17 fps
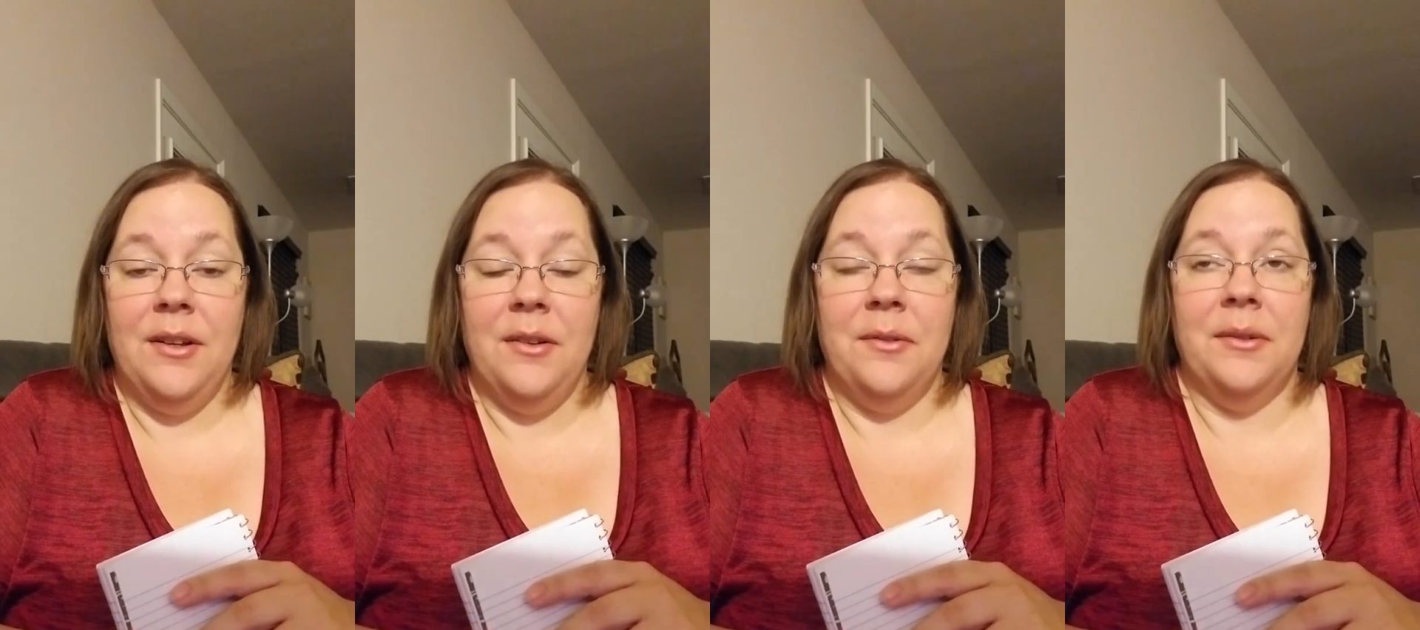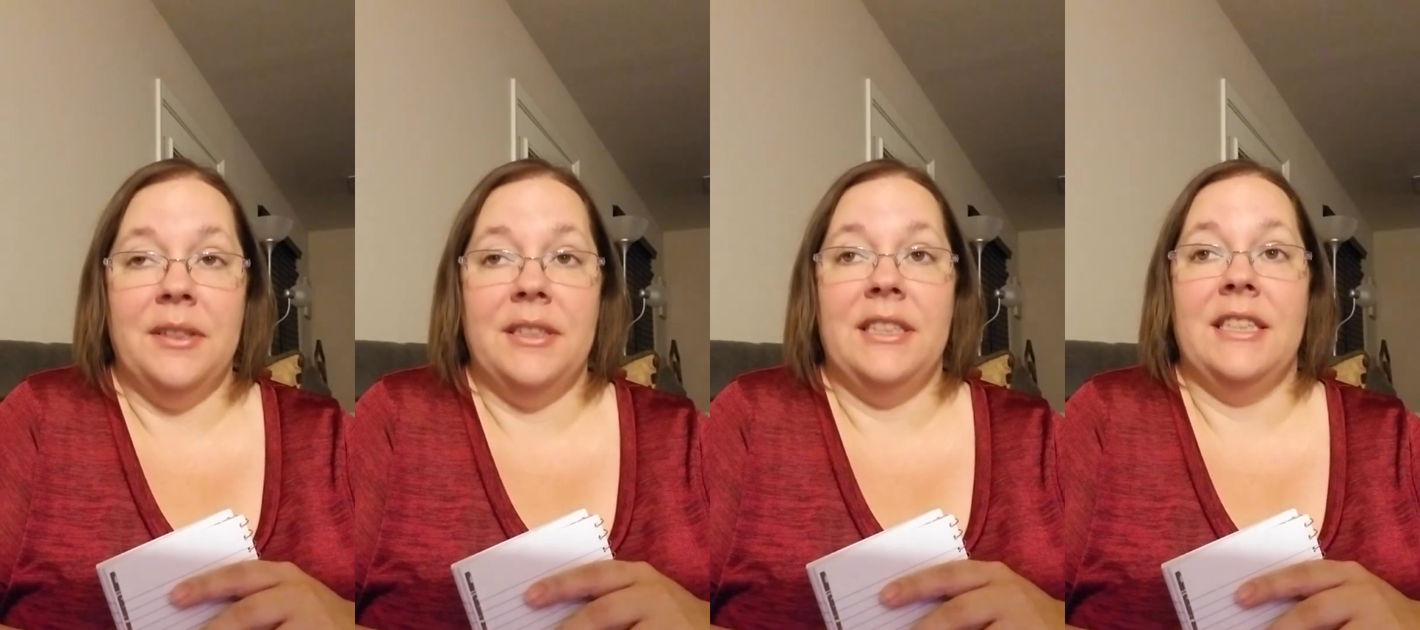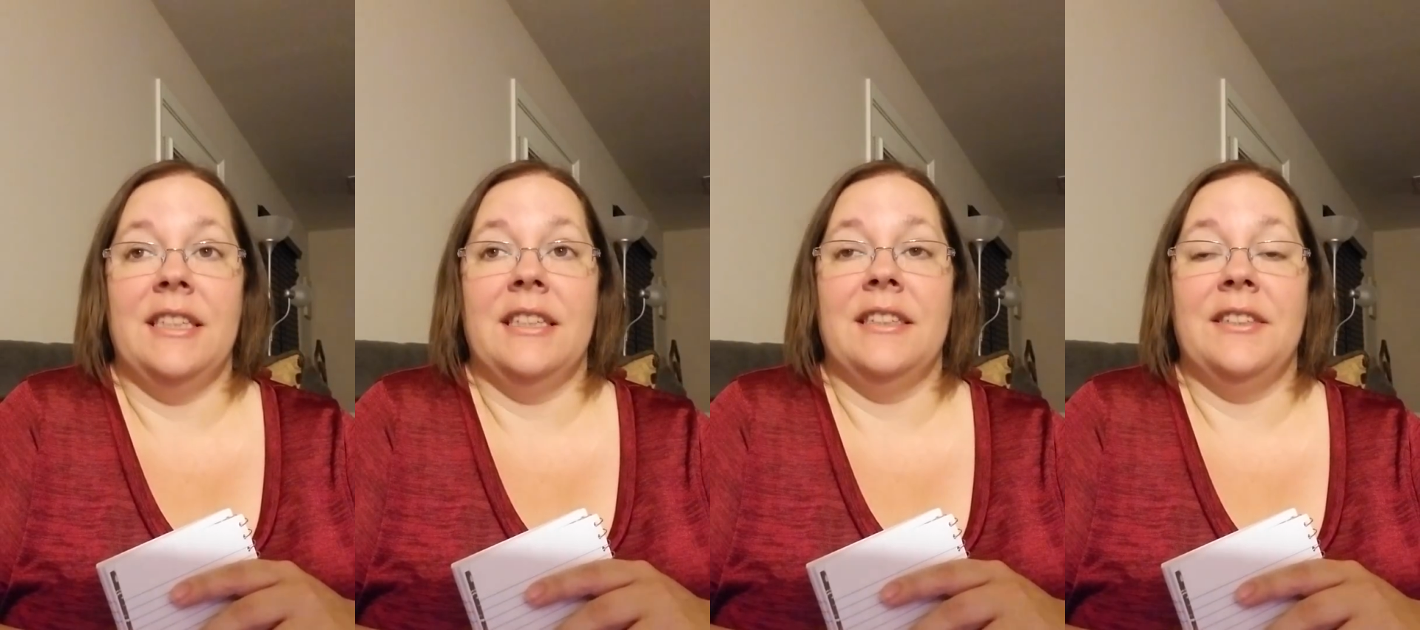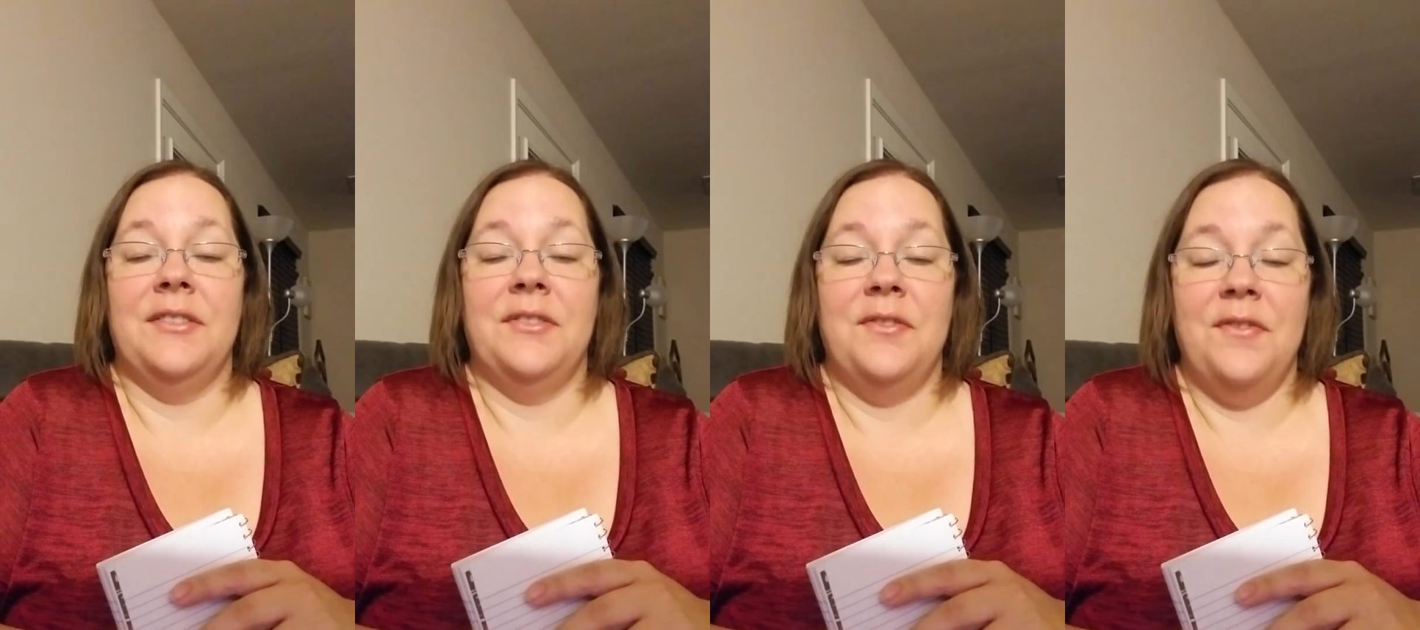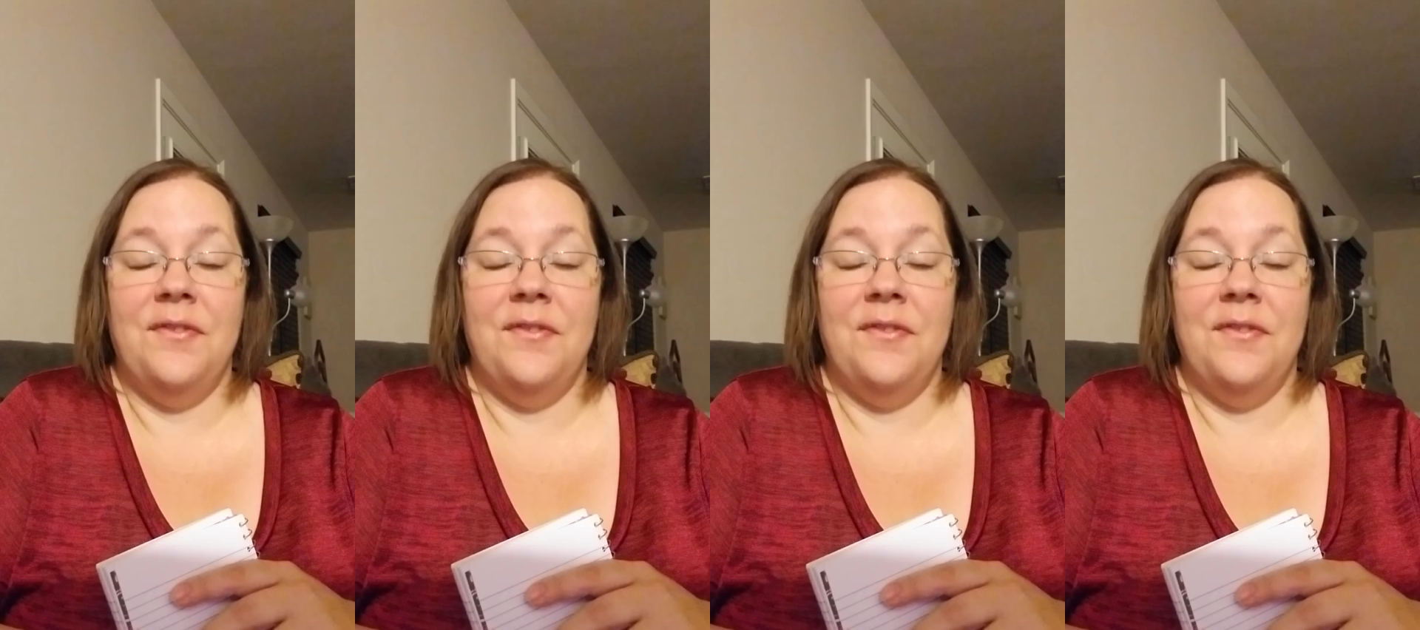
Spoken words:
which is